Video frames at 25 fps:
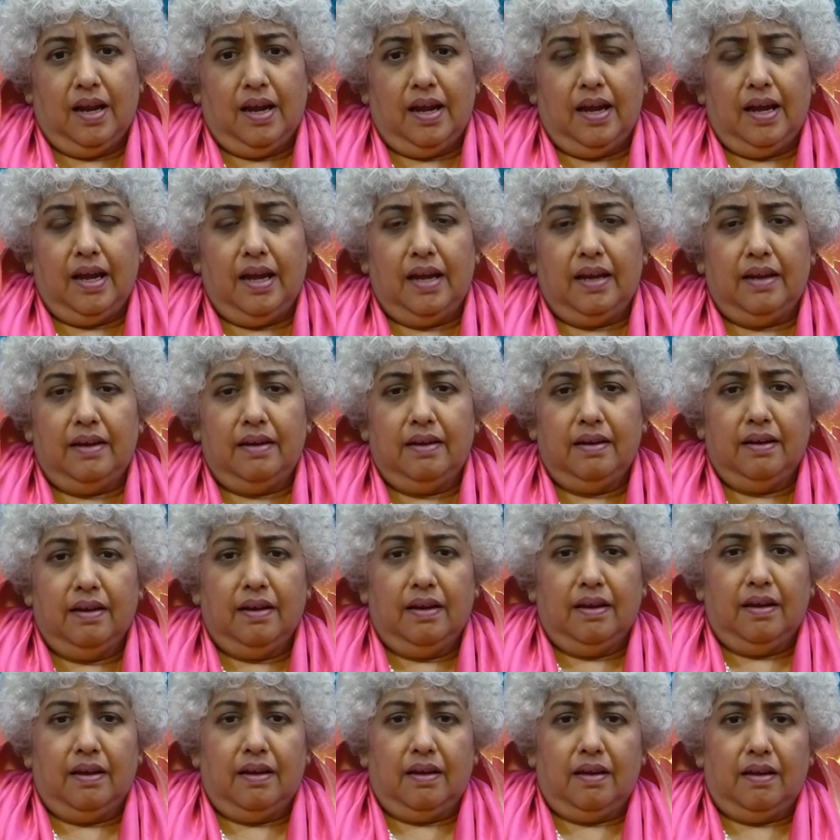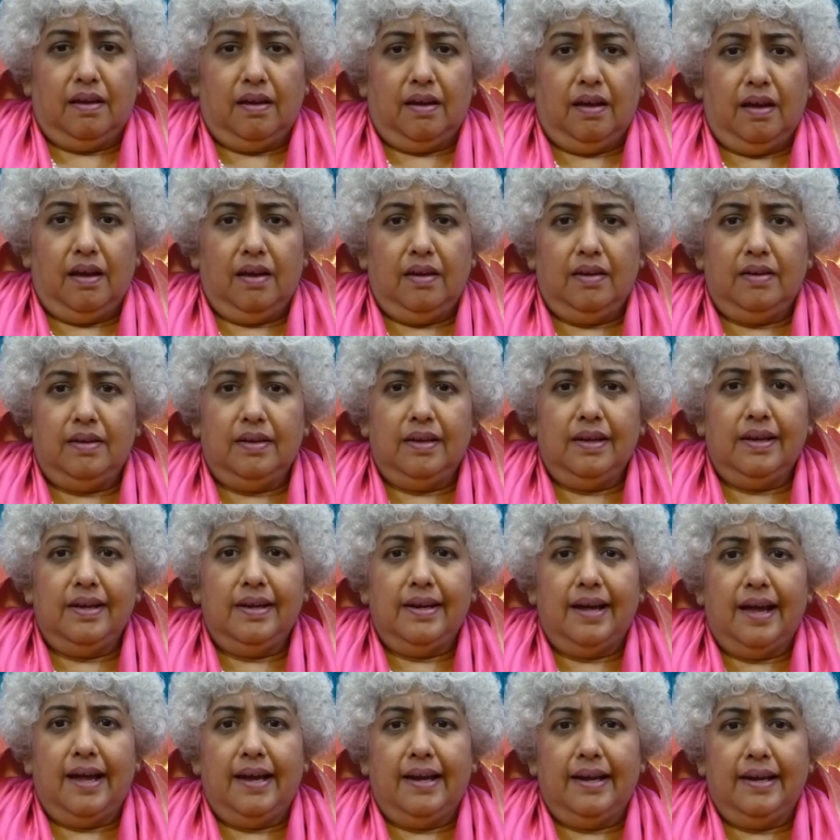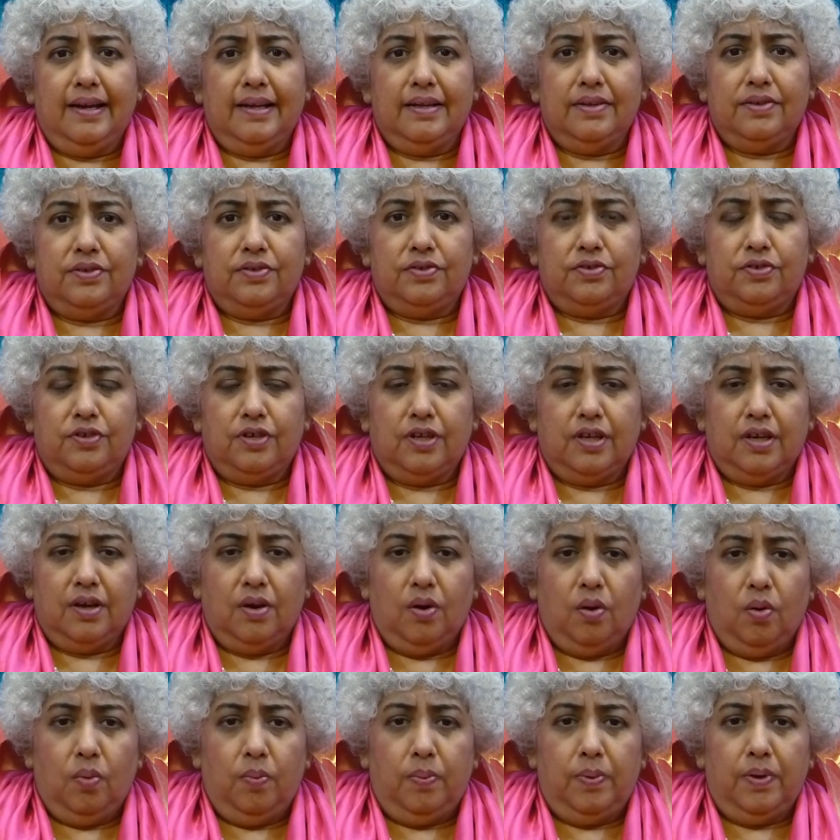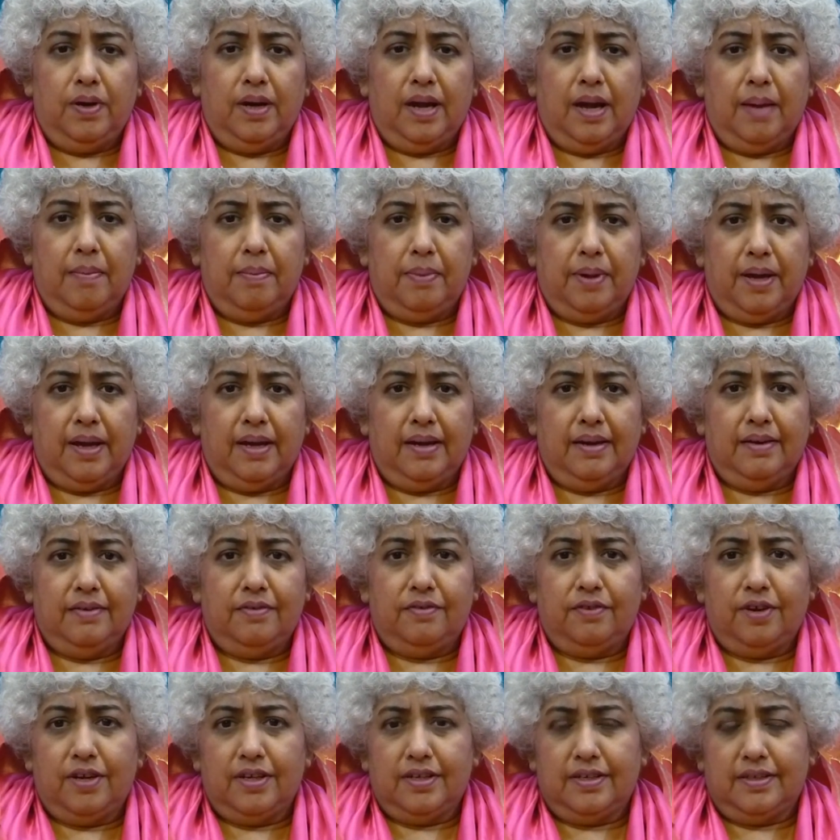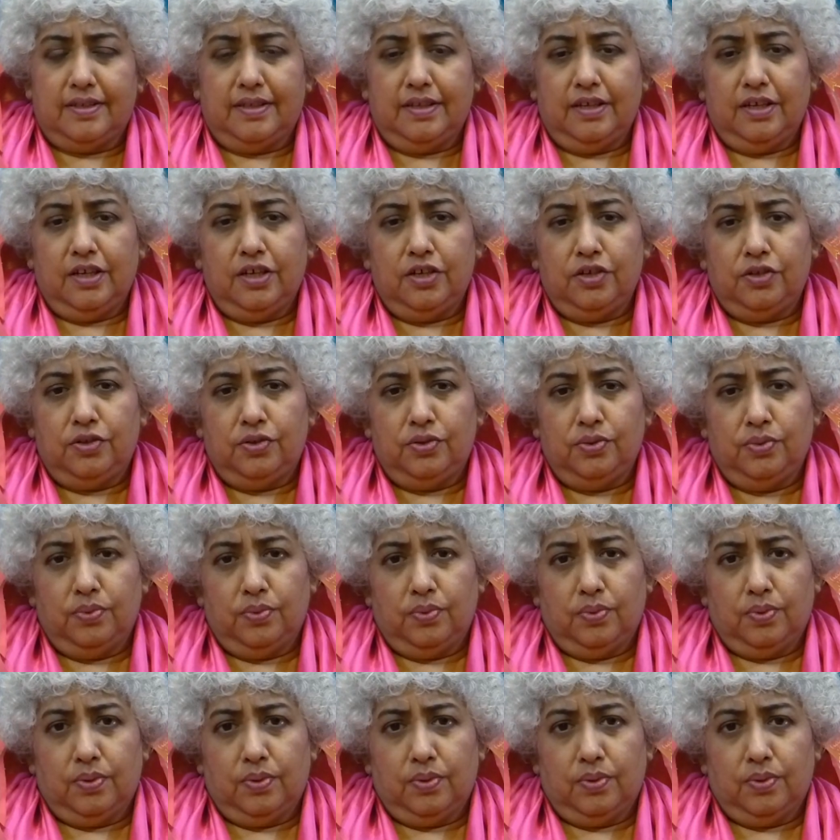And until and unless she opened up and addressed the issue,